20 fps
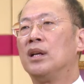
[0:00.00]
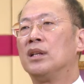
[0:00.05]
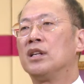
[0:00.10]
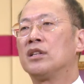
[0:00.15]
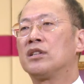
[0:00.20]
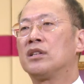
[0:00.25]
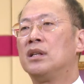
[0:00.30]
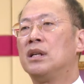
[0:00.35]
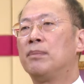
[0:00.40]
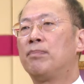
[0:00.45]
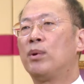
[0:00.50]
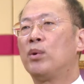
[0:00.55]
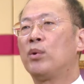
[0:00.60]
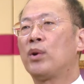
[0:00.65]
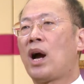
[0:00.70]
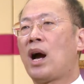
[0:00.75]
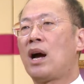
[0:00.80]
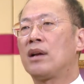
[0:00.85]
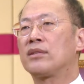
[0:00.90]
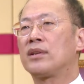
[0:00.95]
This liberal
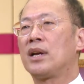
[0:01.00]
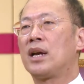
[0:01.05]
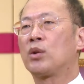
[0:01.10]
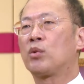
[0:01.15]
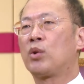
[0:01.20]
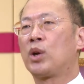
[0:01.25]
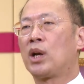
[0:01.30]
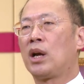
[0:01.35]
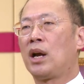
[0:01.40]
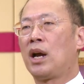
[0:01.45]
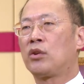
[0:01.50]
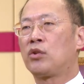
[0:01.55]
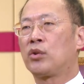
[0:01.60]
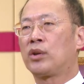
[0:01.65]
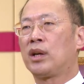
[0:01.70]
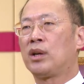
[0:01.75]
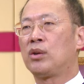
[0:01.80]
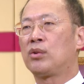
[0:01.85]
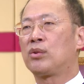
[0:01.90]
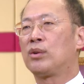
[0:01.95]
arts education
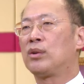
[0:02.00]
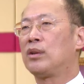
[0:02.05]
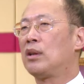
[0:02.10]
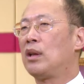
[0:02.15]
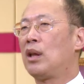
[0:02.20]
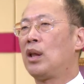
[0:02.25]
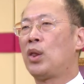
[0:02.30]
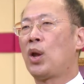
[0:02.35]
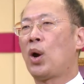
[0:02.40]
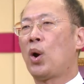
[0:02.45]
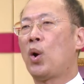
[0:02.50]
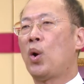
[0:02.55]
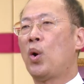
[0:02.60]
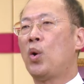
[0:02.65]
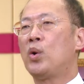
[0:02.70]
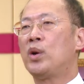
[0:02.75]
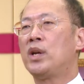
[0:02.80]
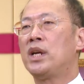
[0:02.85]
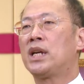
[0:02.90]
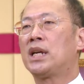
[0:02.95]
not
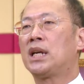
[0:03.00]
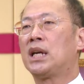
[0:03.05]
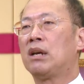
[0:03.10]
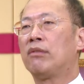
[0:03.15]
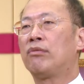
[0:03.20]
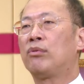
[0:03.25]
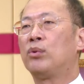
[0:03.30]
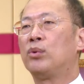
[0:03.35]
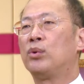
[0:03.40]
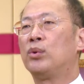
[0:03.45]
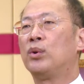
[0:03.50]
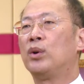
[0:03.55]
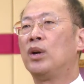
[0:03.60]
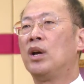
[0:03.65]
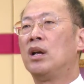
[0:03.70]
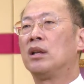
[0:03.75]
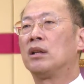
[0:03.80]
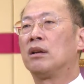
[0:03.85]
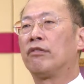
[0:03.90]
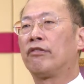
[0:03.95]
only gives you
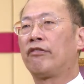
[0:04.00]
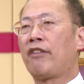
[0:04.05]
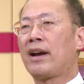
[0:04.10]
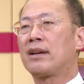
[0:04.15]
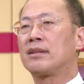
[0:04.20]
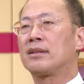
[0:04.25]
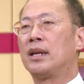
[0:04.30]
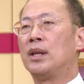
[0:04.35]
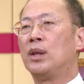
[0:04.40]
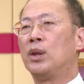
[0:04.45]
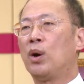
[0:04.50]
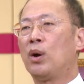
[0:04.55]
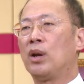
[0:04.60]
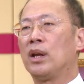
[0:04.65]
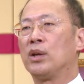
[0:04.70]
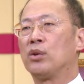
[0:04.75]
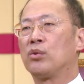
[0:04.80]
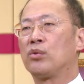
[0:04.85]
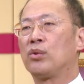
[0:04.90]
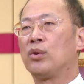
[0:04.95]
the facts and
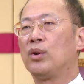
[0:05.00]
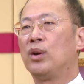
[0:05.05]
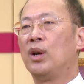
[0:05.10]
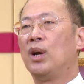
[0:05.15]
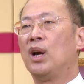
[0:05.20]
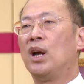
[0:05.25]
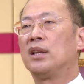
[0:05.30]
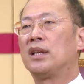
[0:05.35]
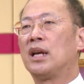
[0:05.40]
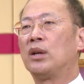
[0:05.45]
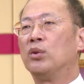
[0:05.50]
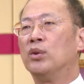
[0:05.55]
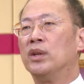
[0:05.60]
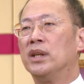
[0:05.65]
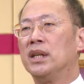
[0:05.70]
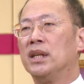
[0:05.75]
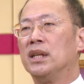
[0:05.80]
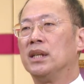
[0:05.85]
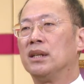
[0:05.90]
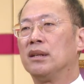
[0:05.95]
knowledge that you
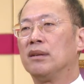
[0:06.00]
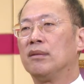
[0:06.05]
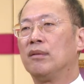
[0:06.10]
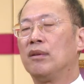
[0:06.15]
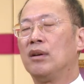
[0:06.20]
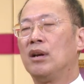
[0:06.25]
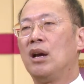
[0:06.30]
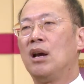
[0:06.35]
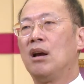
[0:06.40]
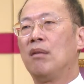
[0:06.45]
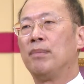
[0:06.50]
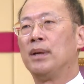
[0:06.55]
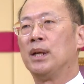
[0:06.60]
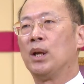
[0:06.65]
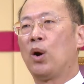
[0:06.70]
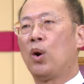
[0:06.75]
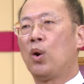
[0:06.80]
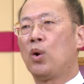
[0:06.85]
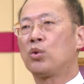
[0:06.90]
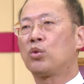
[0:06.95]
need, but it
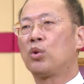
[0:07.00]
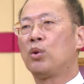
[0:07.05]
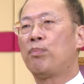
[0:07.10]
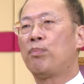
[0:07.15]
also